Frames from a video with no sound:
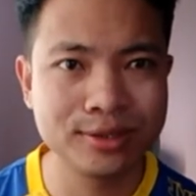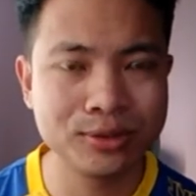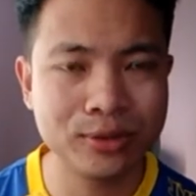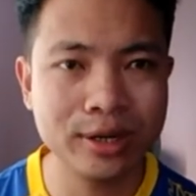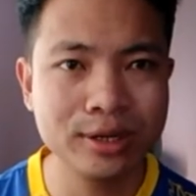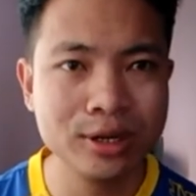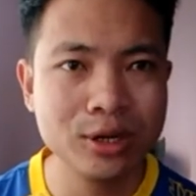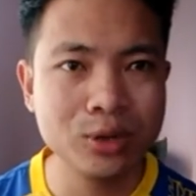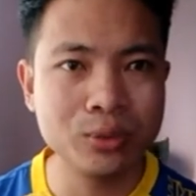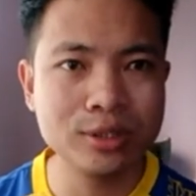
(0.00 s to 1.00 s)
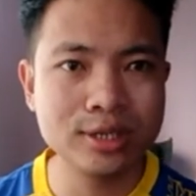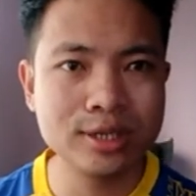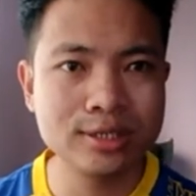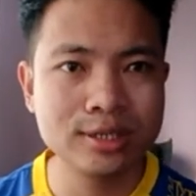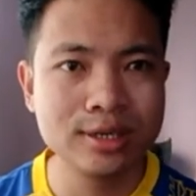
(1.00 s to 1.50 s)
right, which
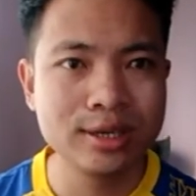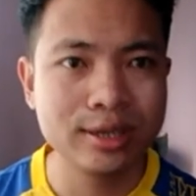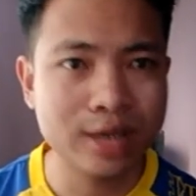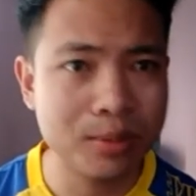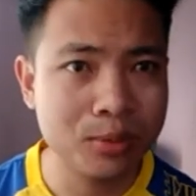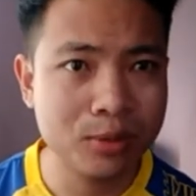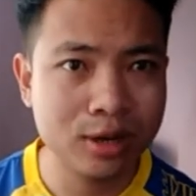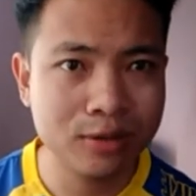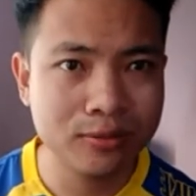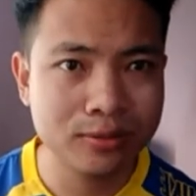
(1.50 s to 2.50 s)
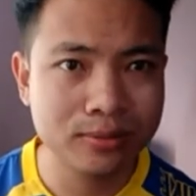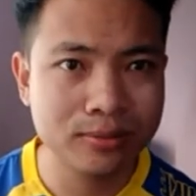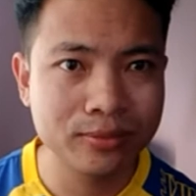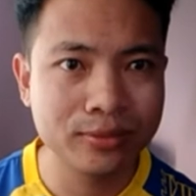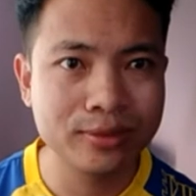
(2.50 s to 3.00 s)
is capable of
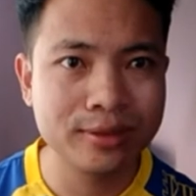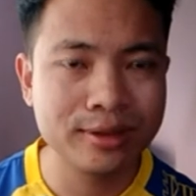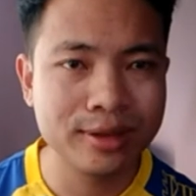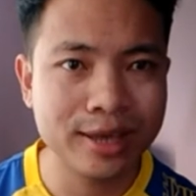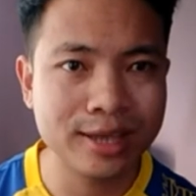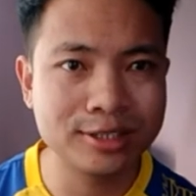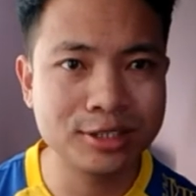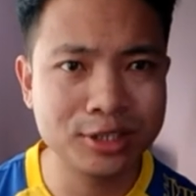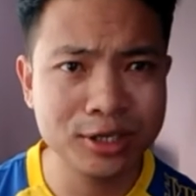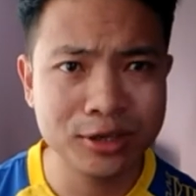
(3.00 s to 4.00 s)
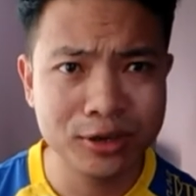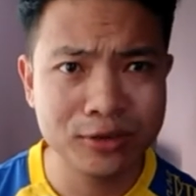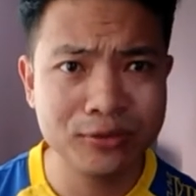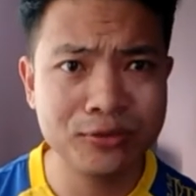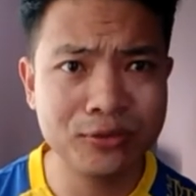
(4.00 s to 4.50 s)
existing
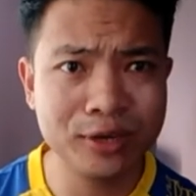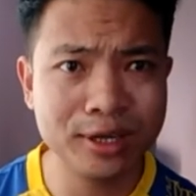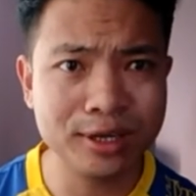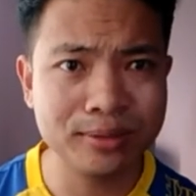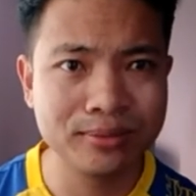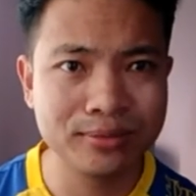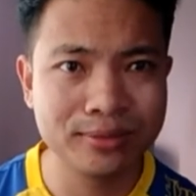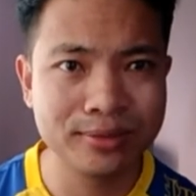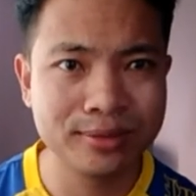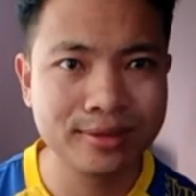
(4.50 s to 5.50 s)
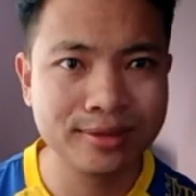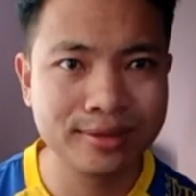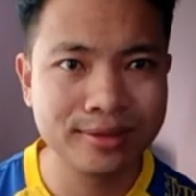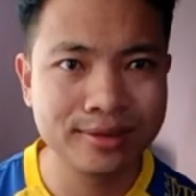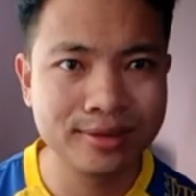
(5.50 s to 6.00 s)
freely,
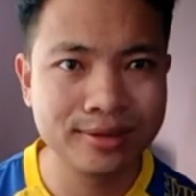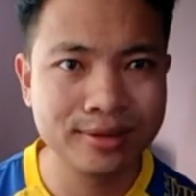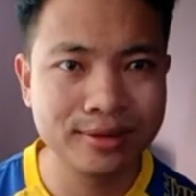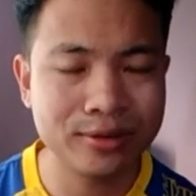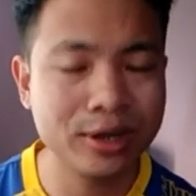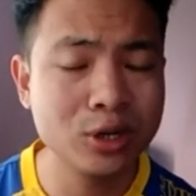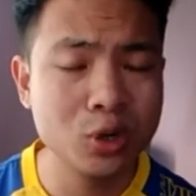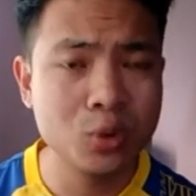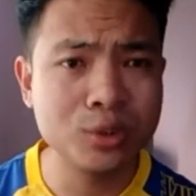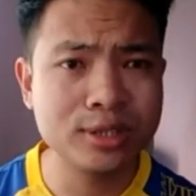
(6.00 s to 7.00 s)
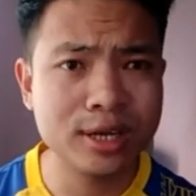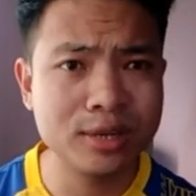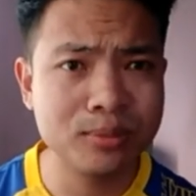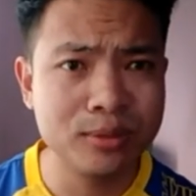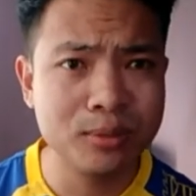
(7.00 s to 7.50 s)
right, which
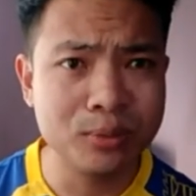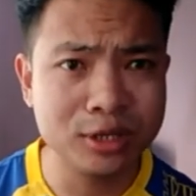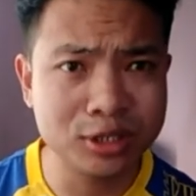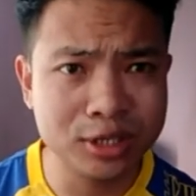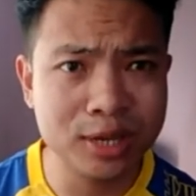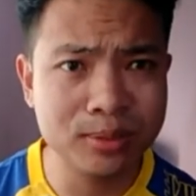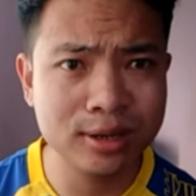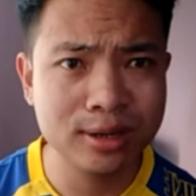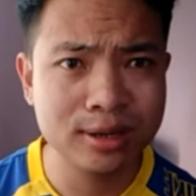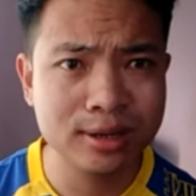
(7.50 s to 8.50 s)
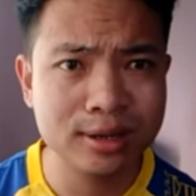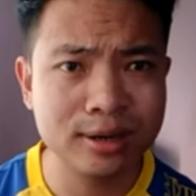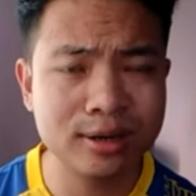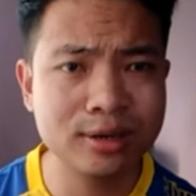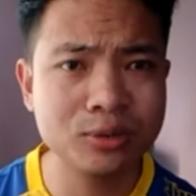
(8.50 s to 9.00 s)
can be stable
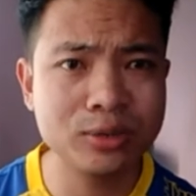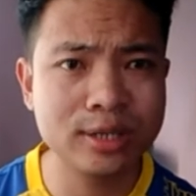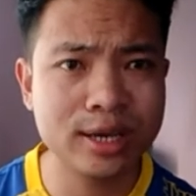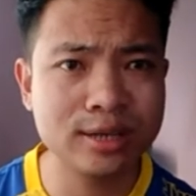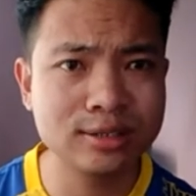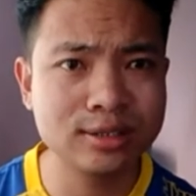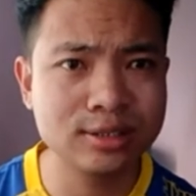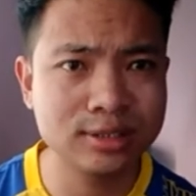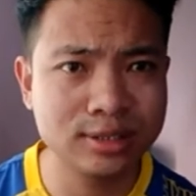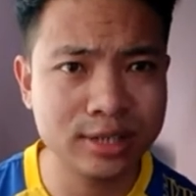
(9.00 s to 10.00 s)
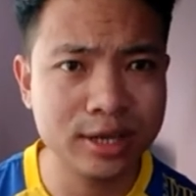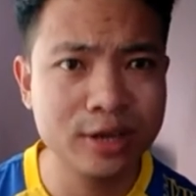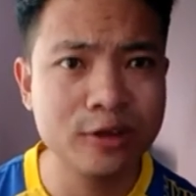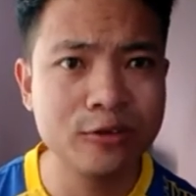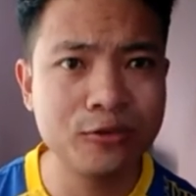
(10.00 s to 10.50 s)
or we can just stay
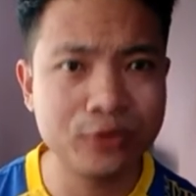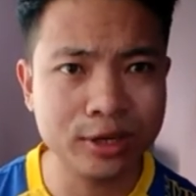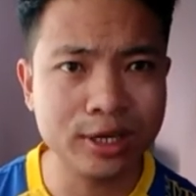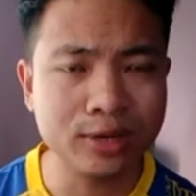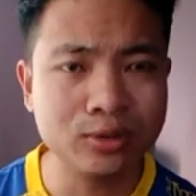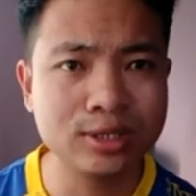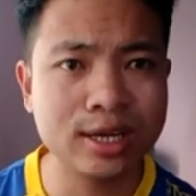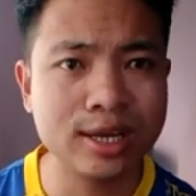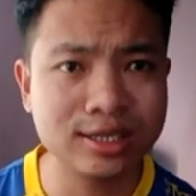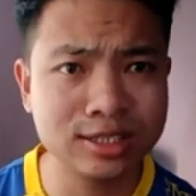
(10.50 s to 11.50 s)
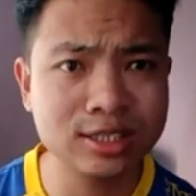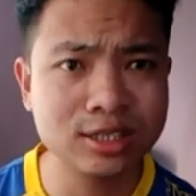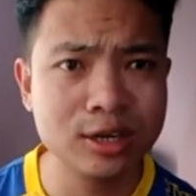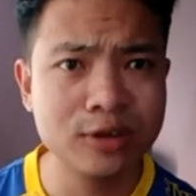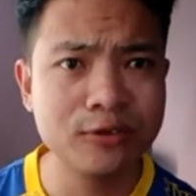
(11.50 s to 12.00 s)
freely, which can exist
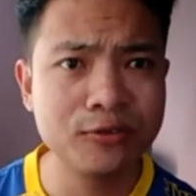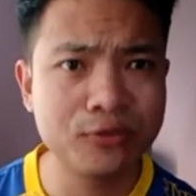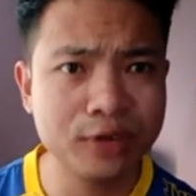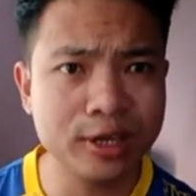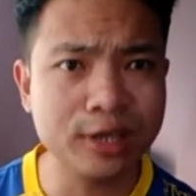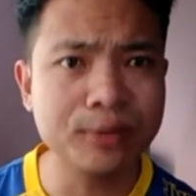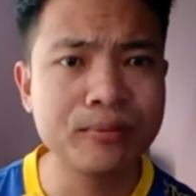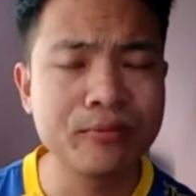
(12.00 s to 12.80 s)
freely.